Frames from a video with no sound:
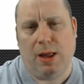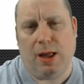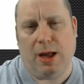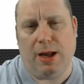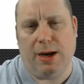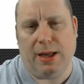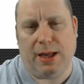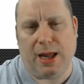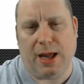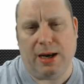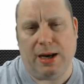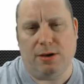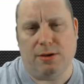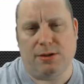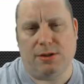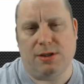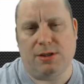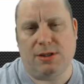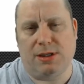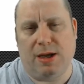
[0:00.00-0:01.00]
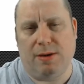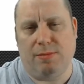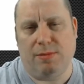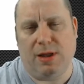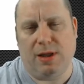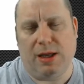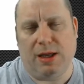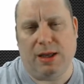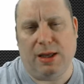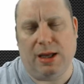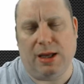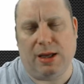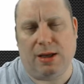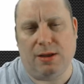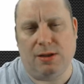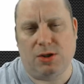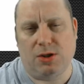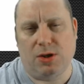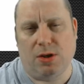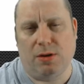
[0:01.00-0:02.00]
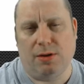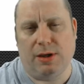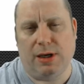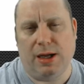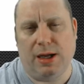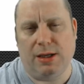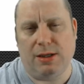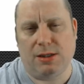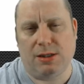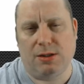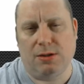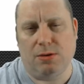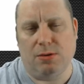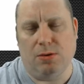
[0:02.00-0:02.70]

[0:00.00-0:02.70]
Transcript: And again, it does the same thing. It consolidates